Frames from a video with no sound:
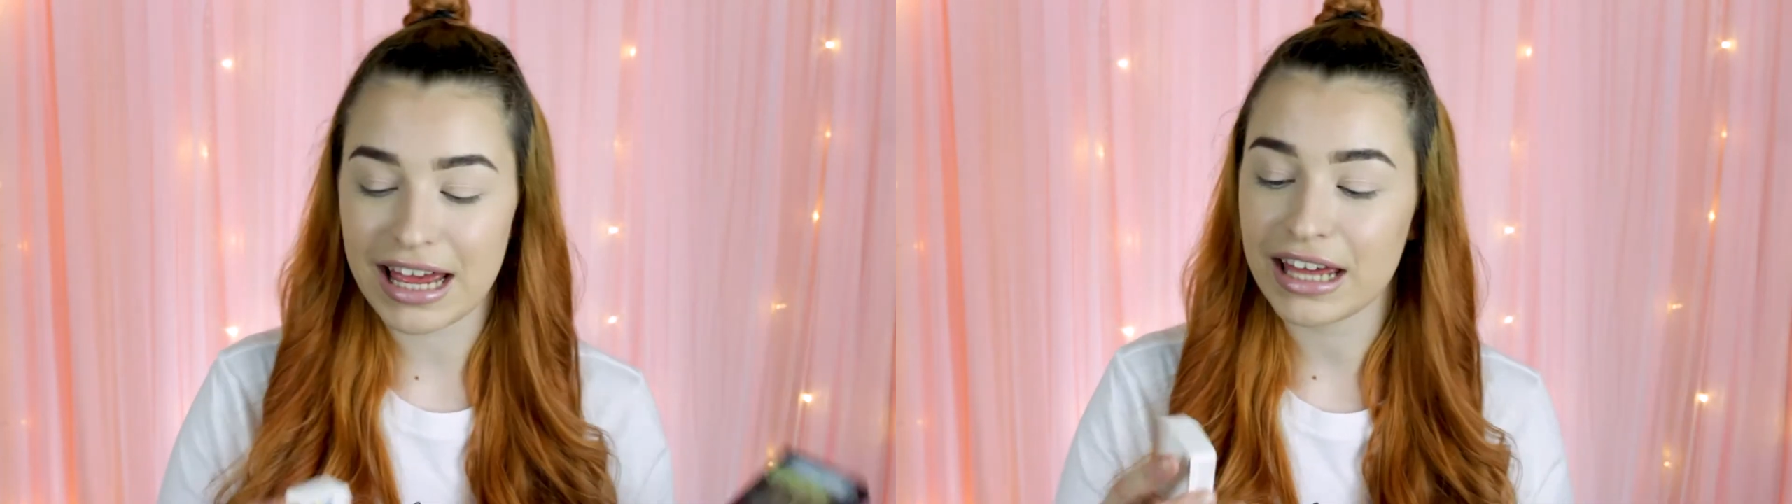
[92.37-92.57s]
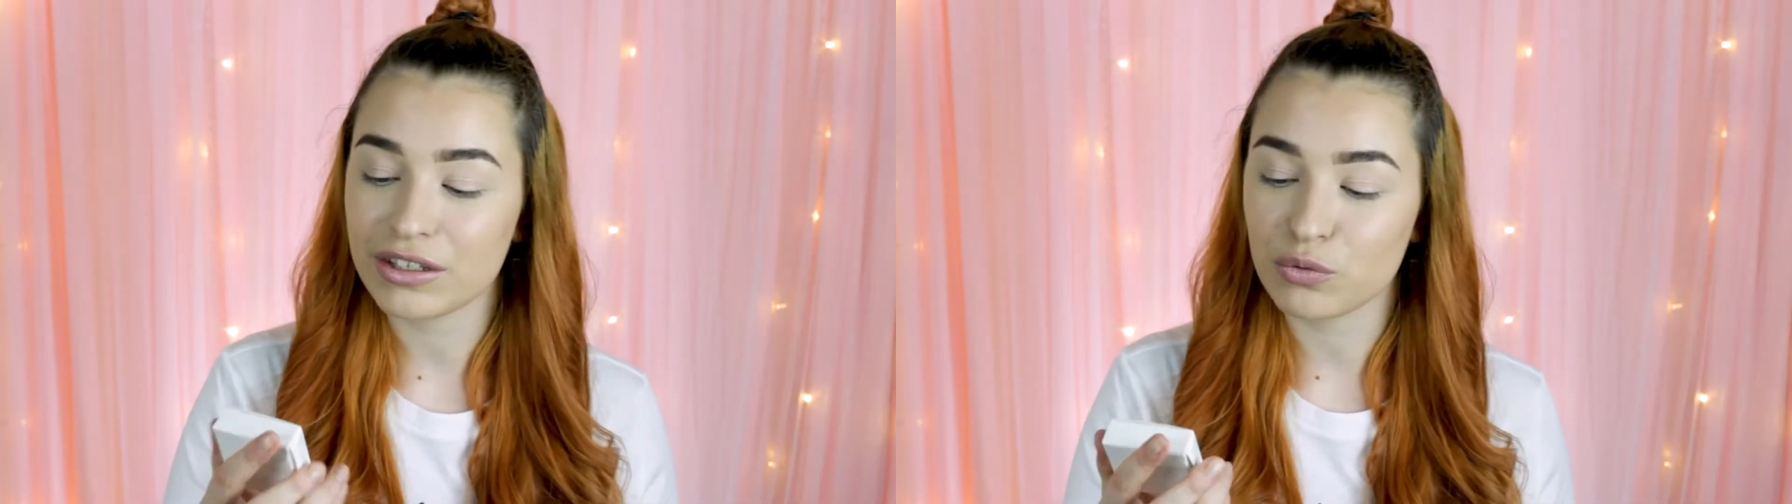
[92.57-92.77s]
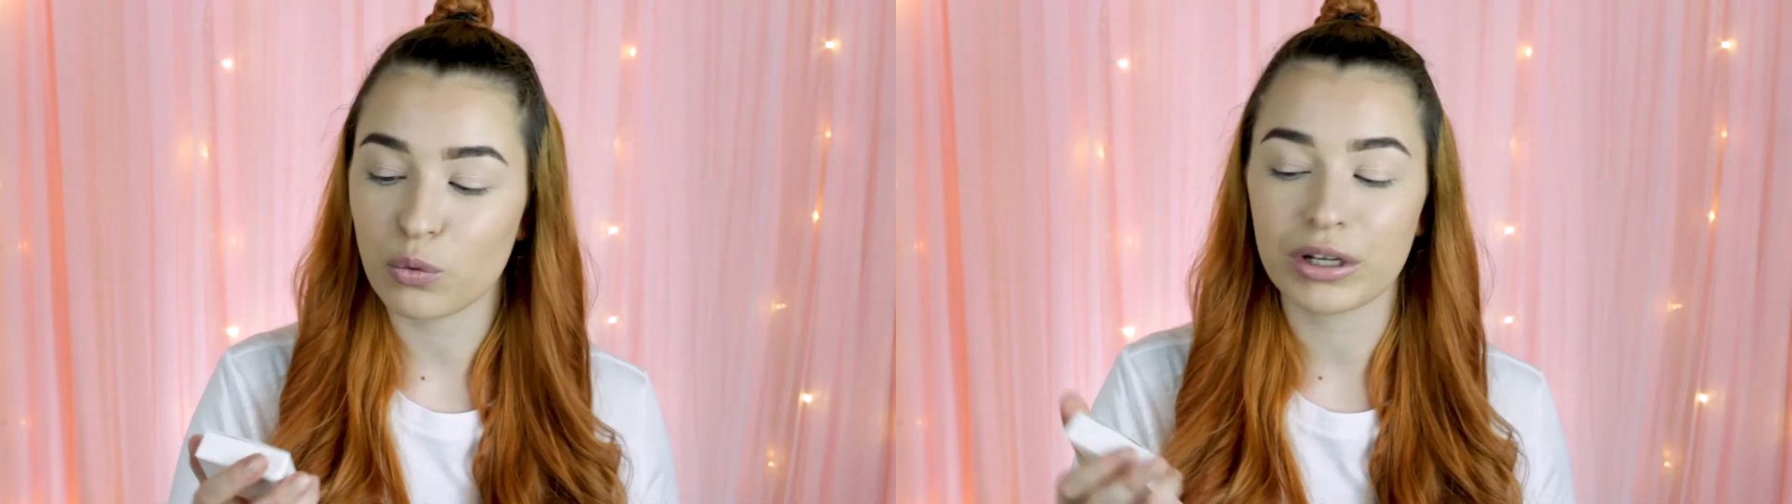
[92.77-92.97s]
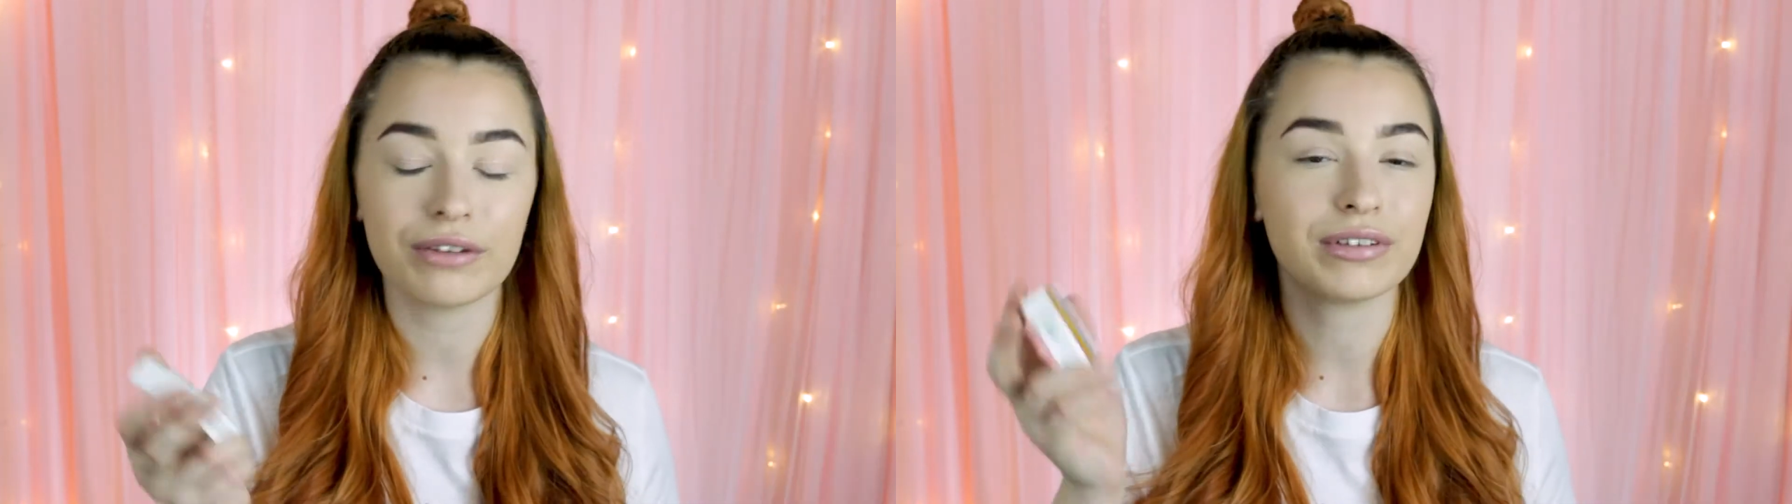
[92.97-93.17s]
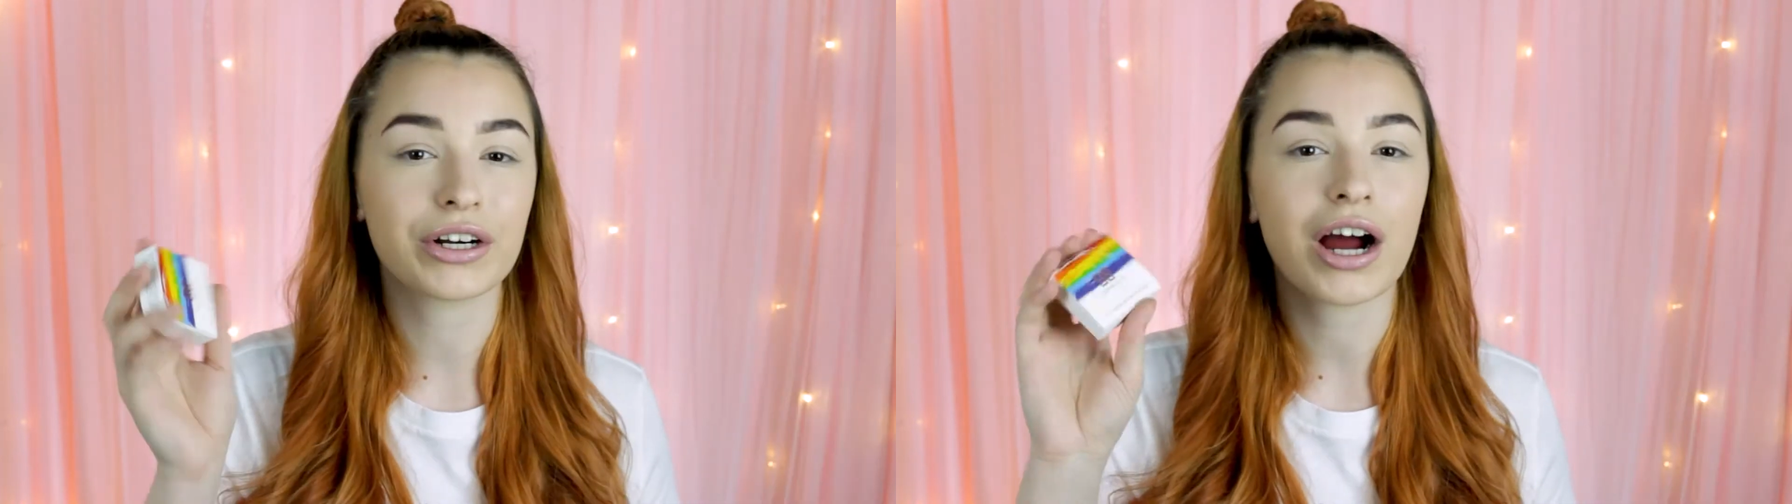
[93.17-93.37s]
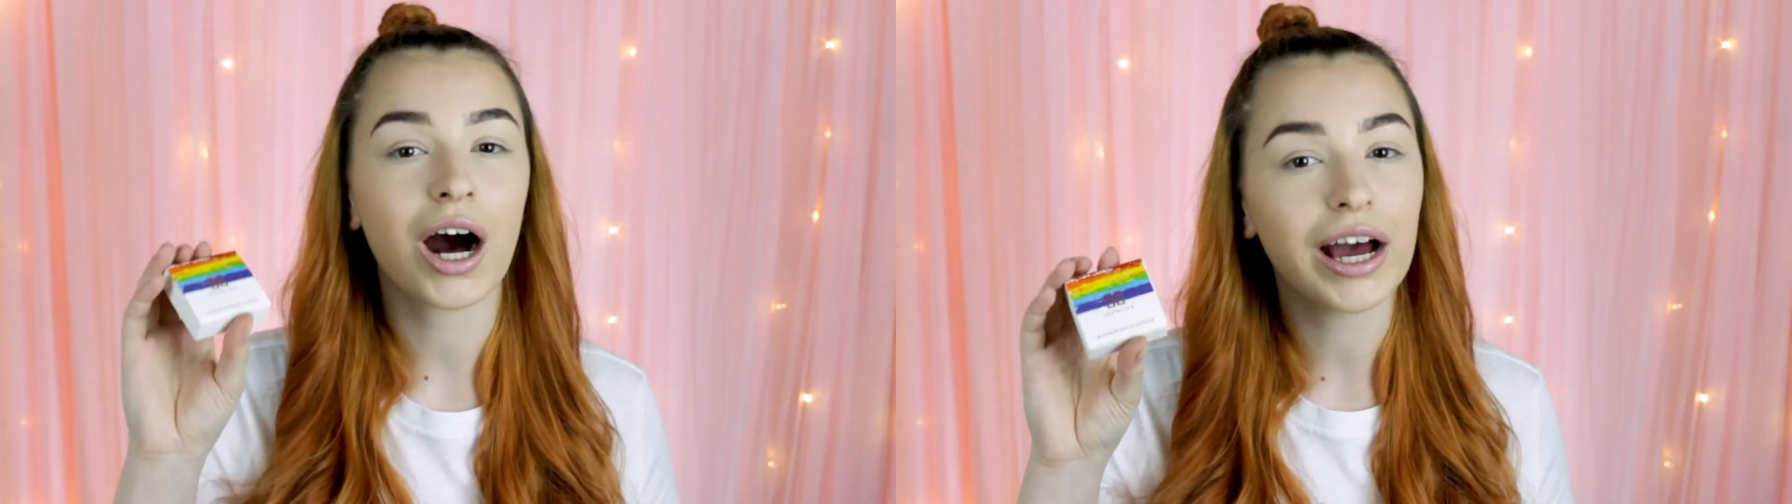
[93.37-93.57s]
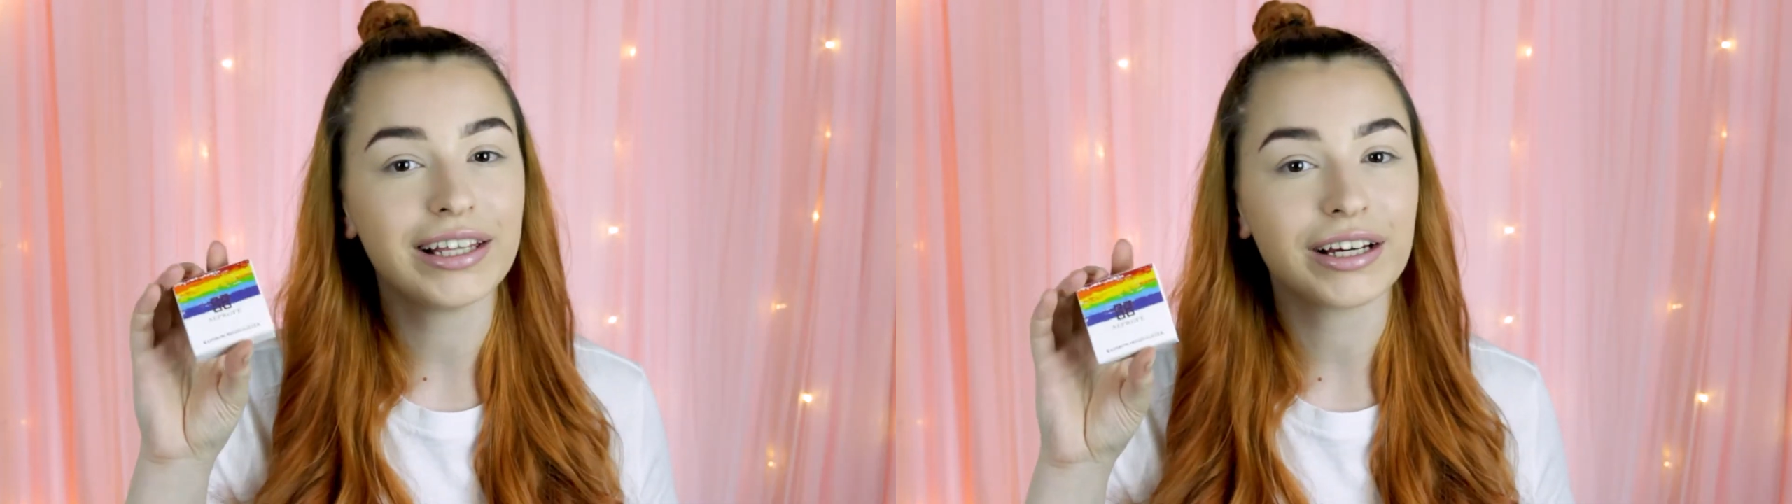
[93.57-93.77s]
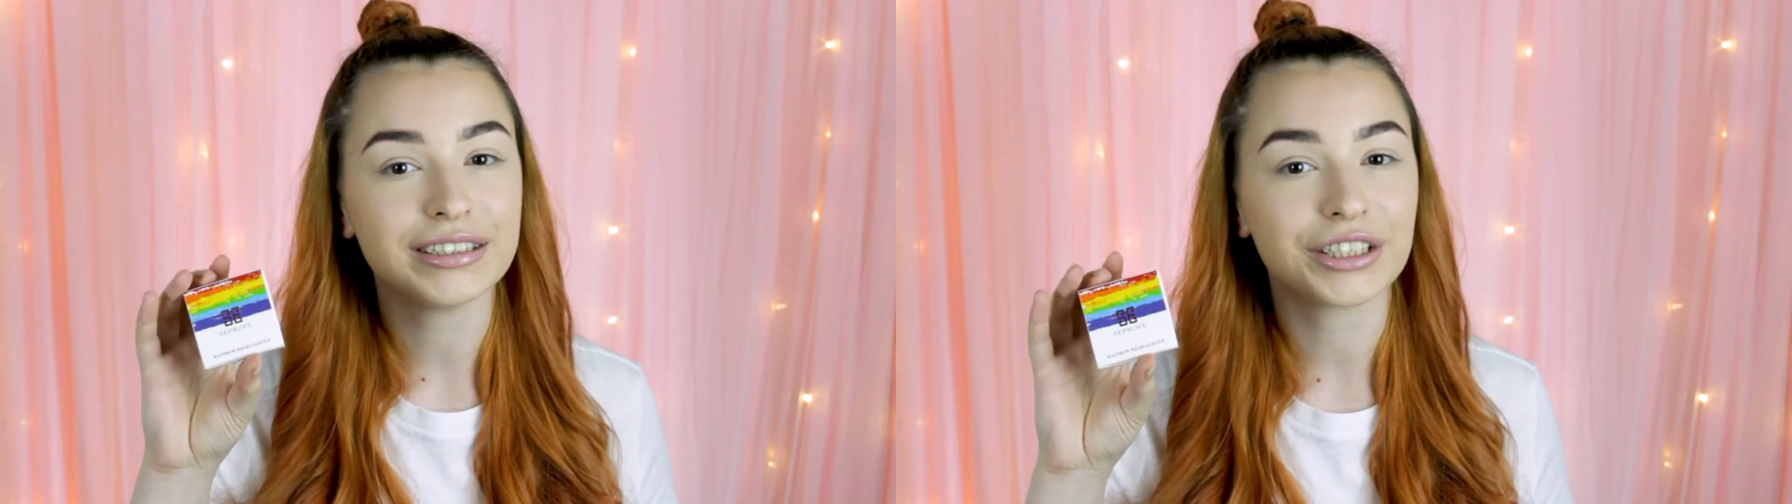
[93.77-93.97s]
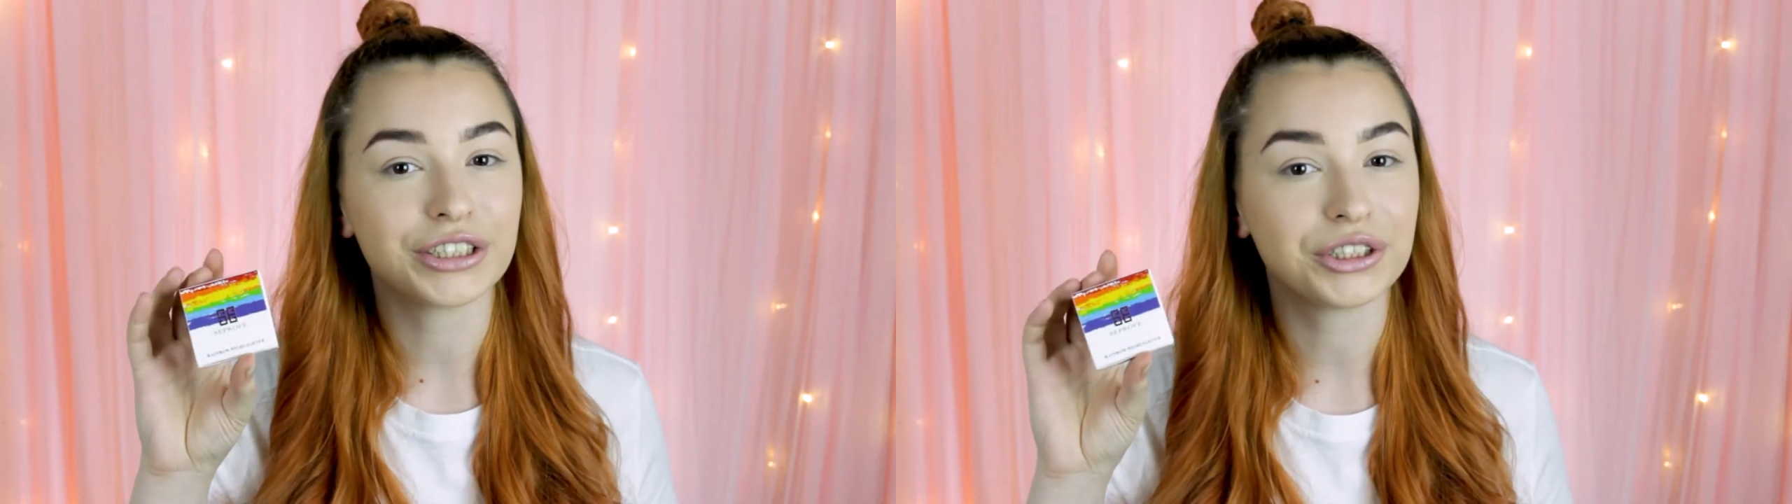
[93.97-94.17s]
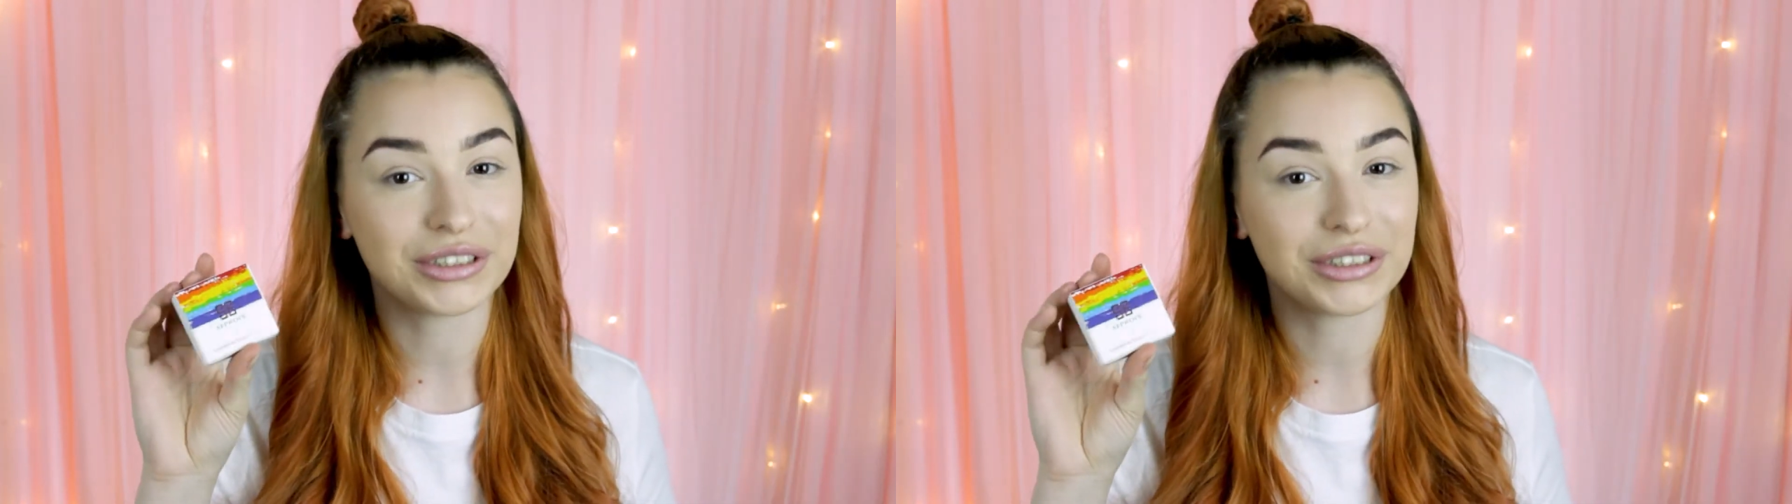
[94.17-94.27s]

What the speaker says: and one of their highlighters